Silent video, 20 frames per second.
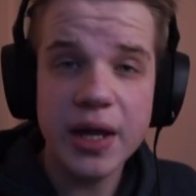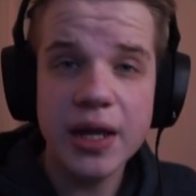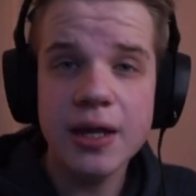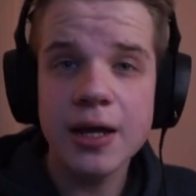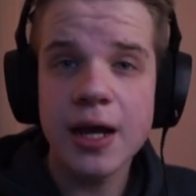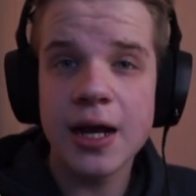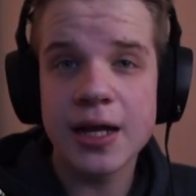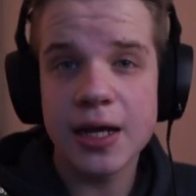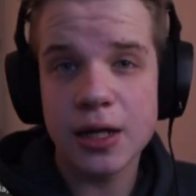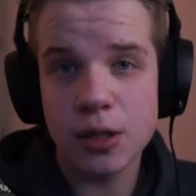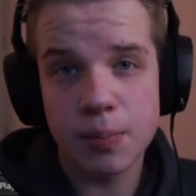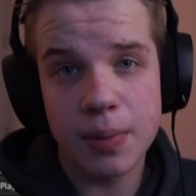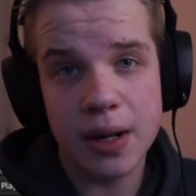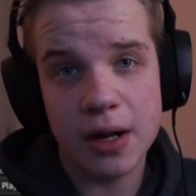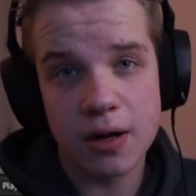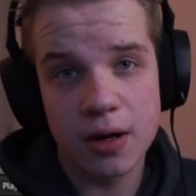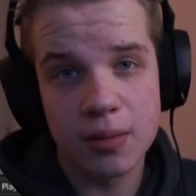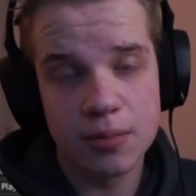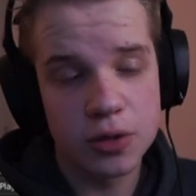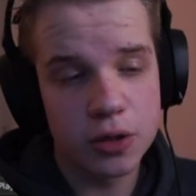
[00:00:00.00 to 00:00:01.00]
The way I get
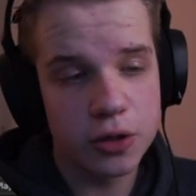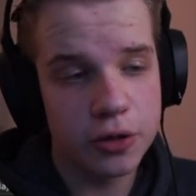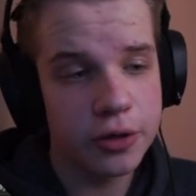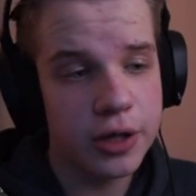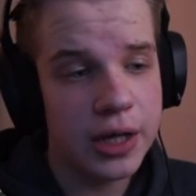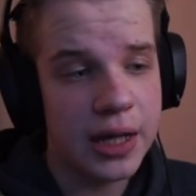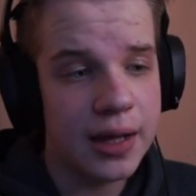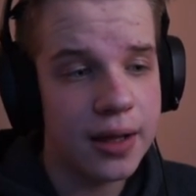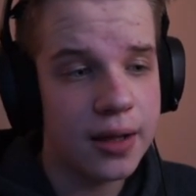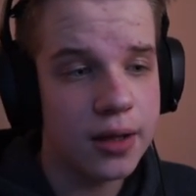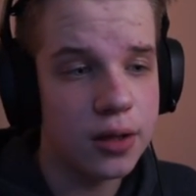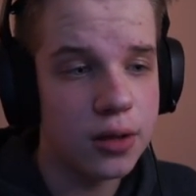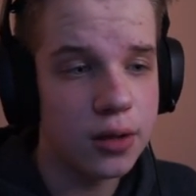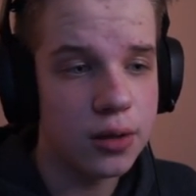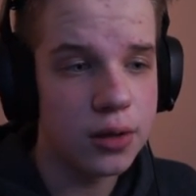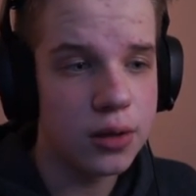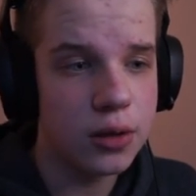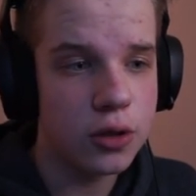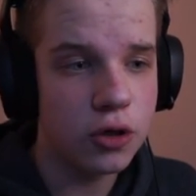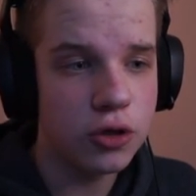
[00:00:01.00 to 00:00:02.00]
background blur
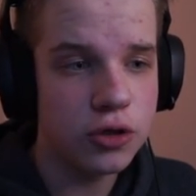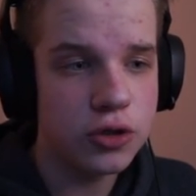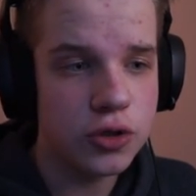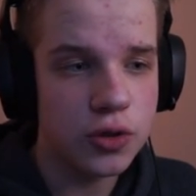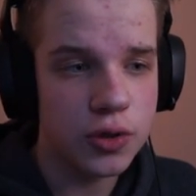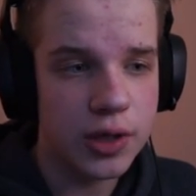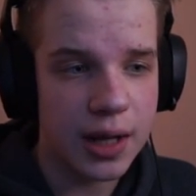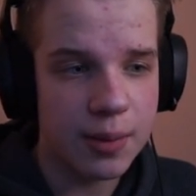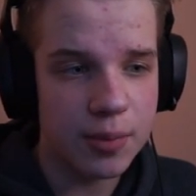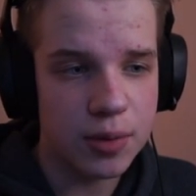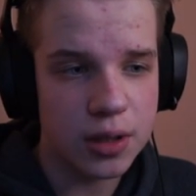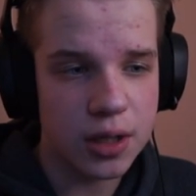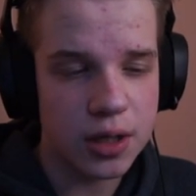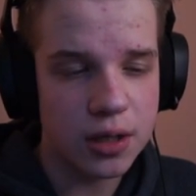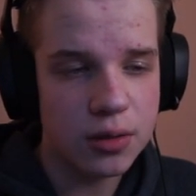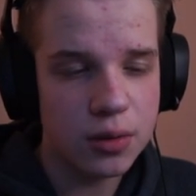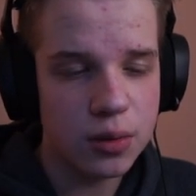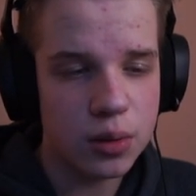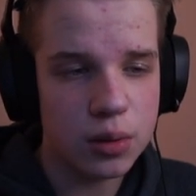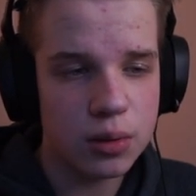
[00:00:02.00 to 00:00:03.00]
is you go to your camera
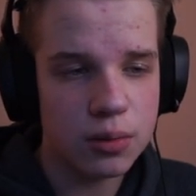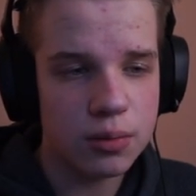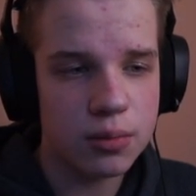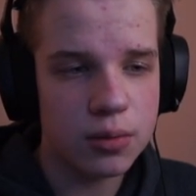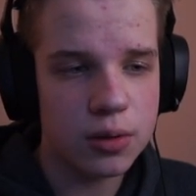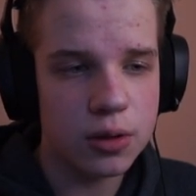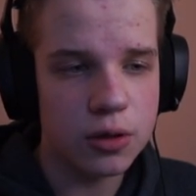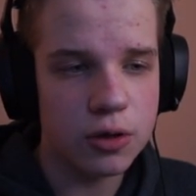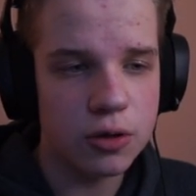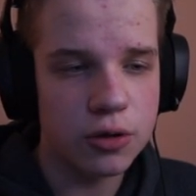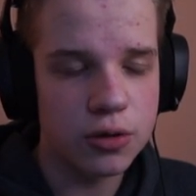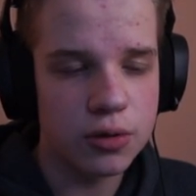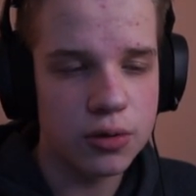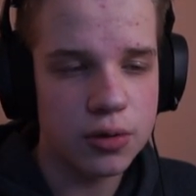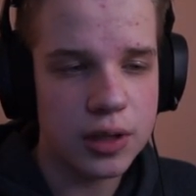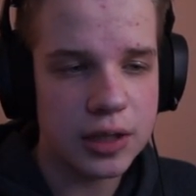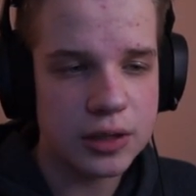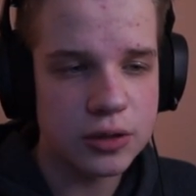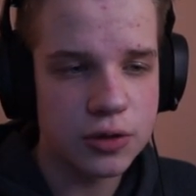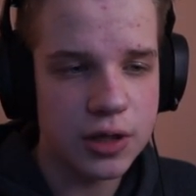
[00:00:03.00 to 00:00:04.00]
settings, so you go
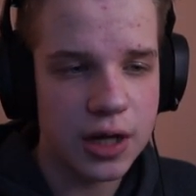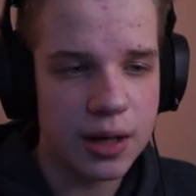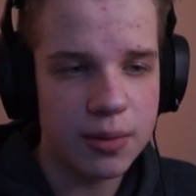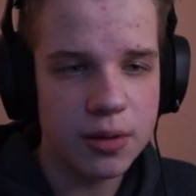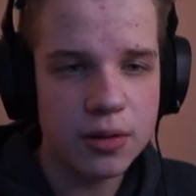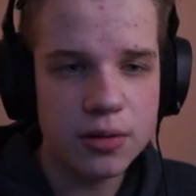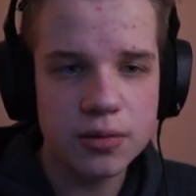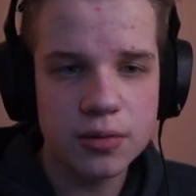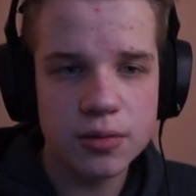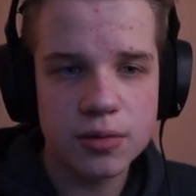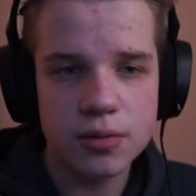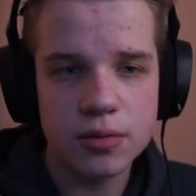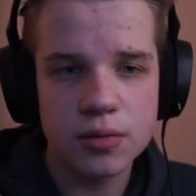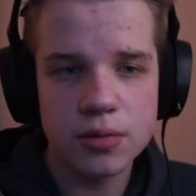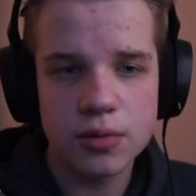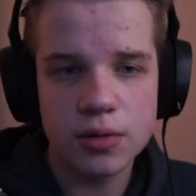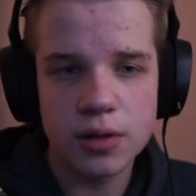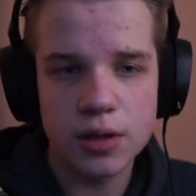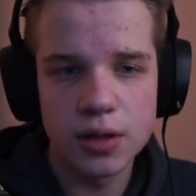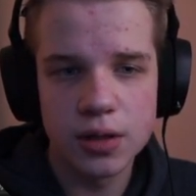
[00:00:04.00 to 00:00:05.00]
select your camera.
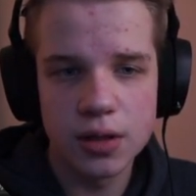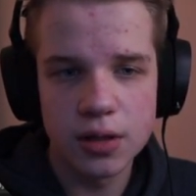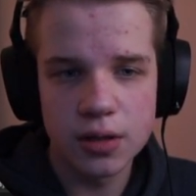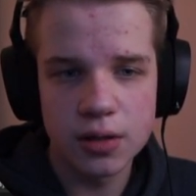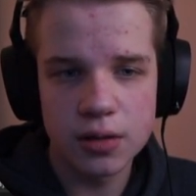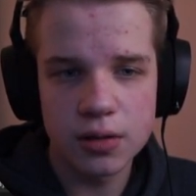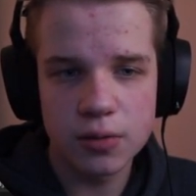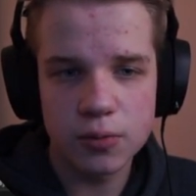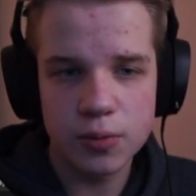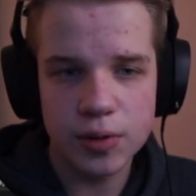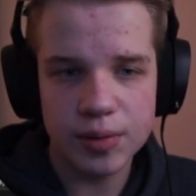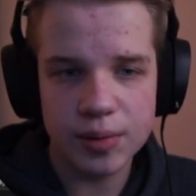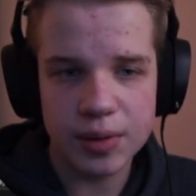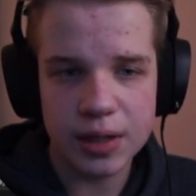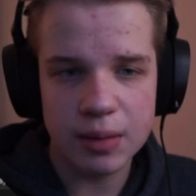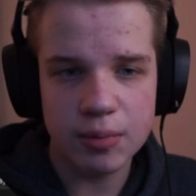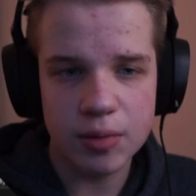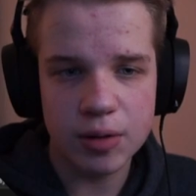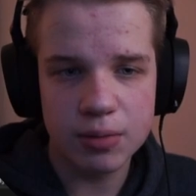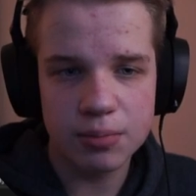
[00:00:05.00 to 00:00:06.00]
Uh, where's my
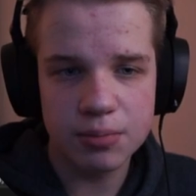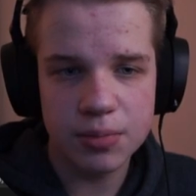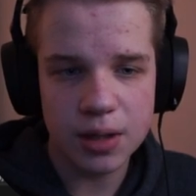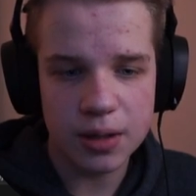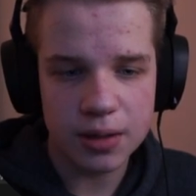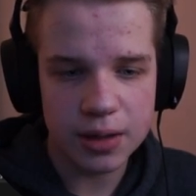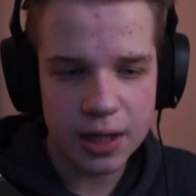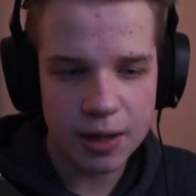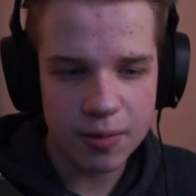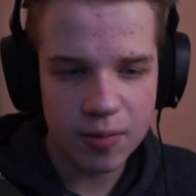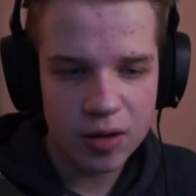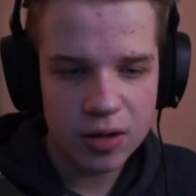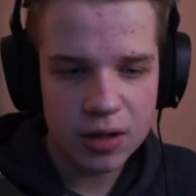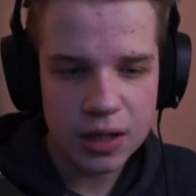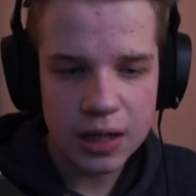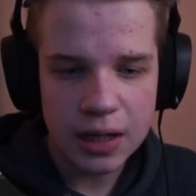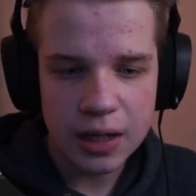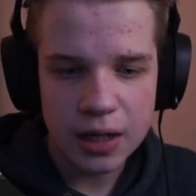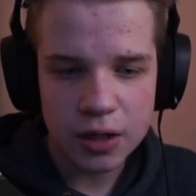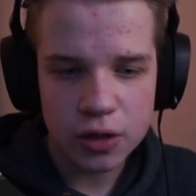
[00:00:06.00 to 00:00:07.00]
camera? Yeah, camera.
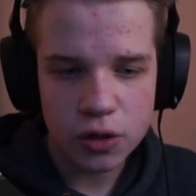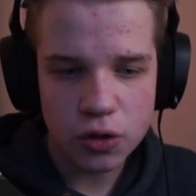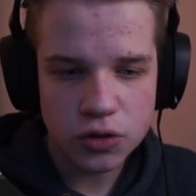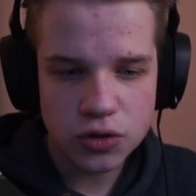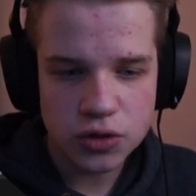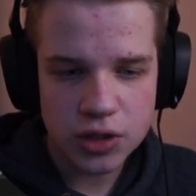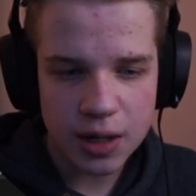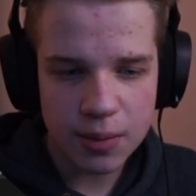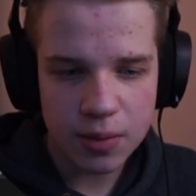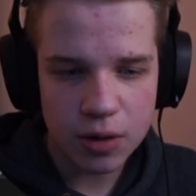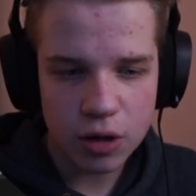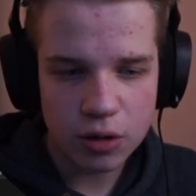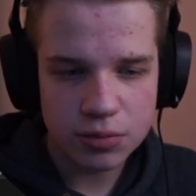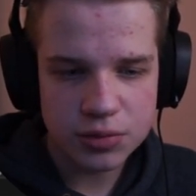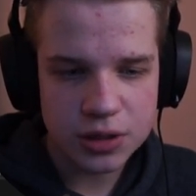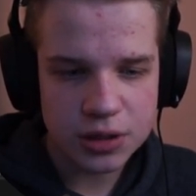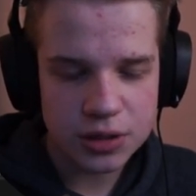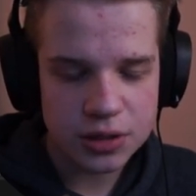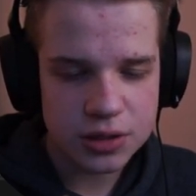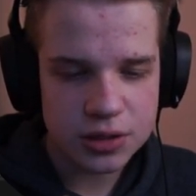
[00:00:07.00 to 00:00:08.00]
Go to your camera
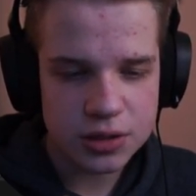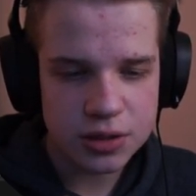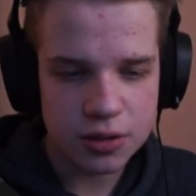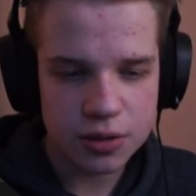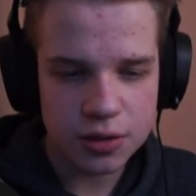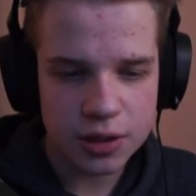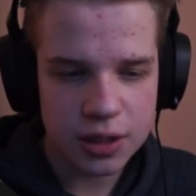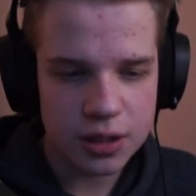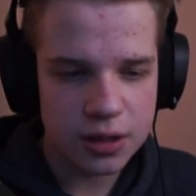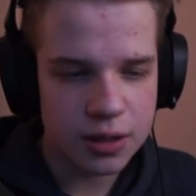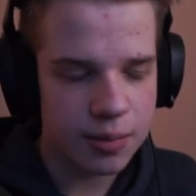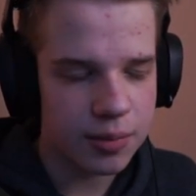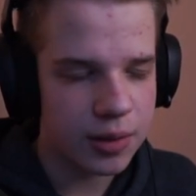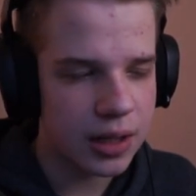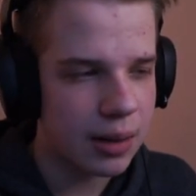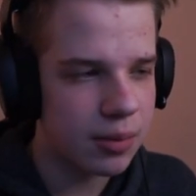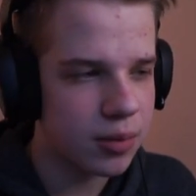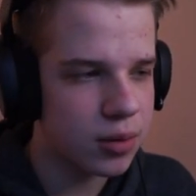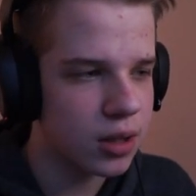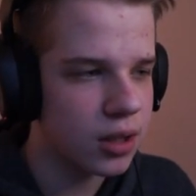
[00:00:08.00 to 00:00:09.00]
object, uh, camera,
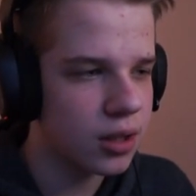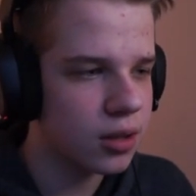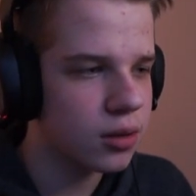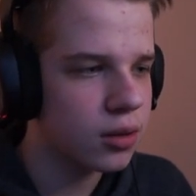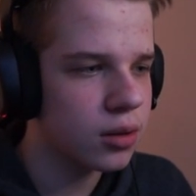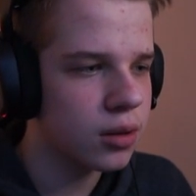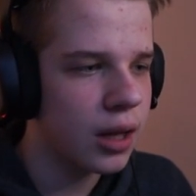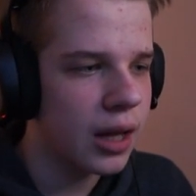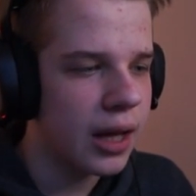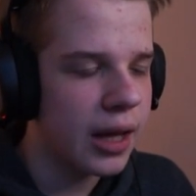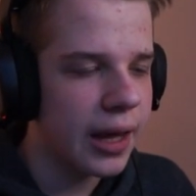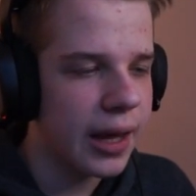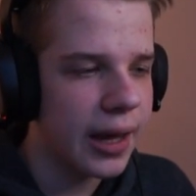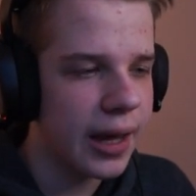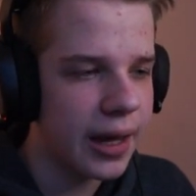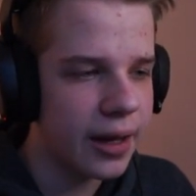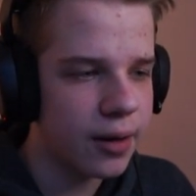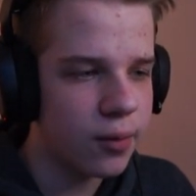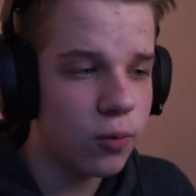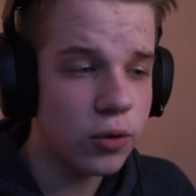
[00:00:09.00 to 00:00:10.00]
camera settings,
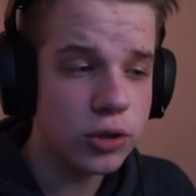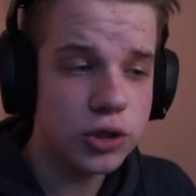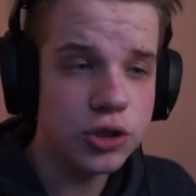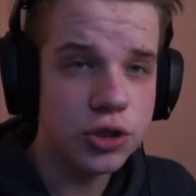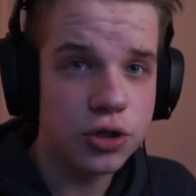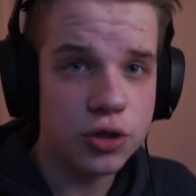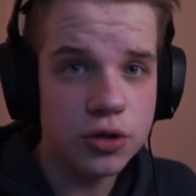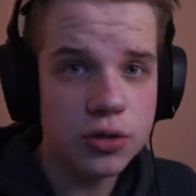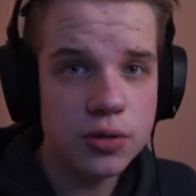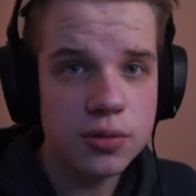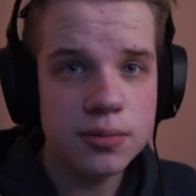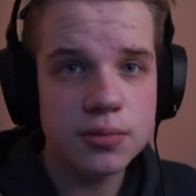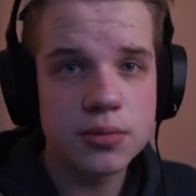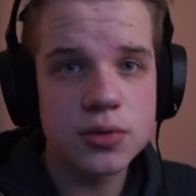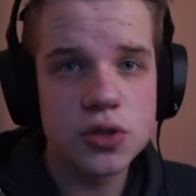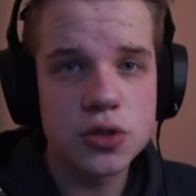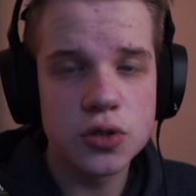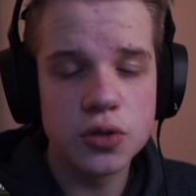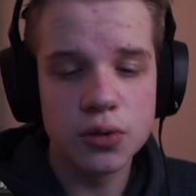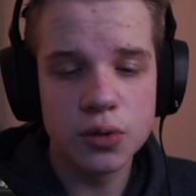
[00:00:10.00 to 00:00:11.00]
and what you do
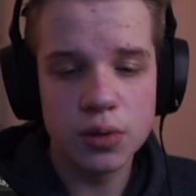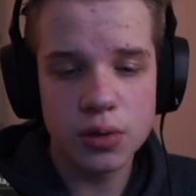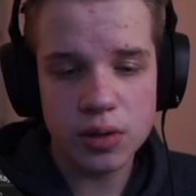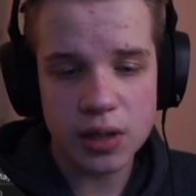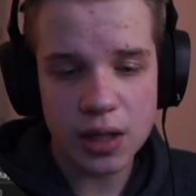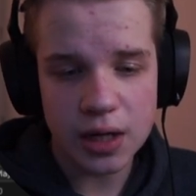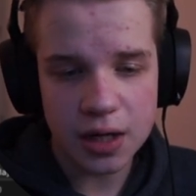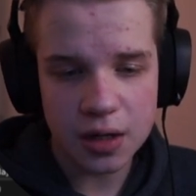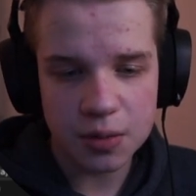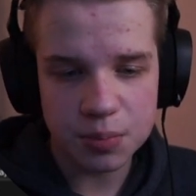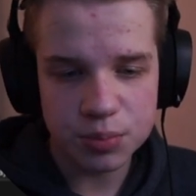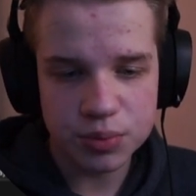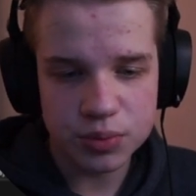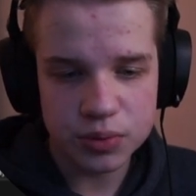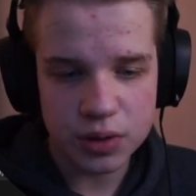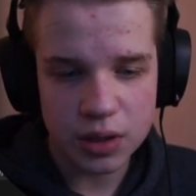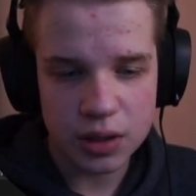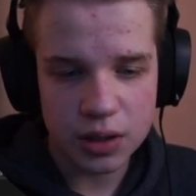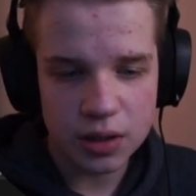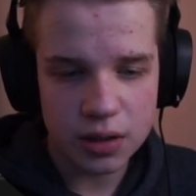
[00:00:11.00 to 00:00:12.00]
to set up
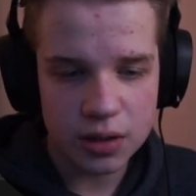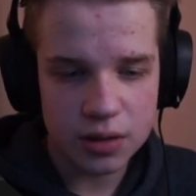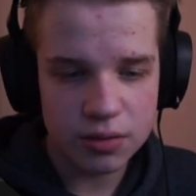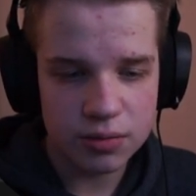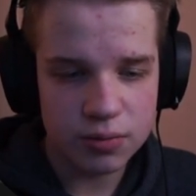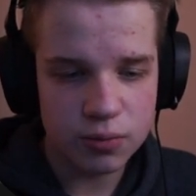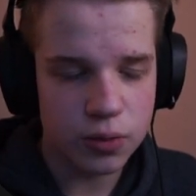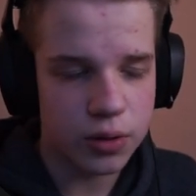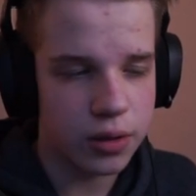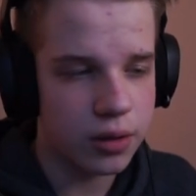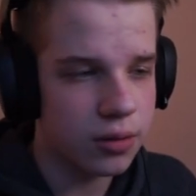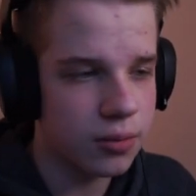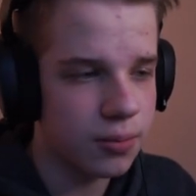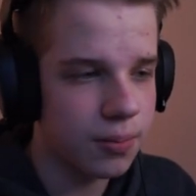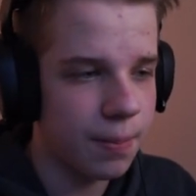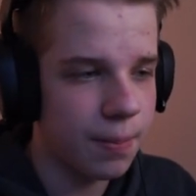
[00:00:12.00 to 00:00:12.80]
uh, what's it?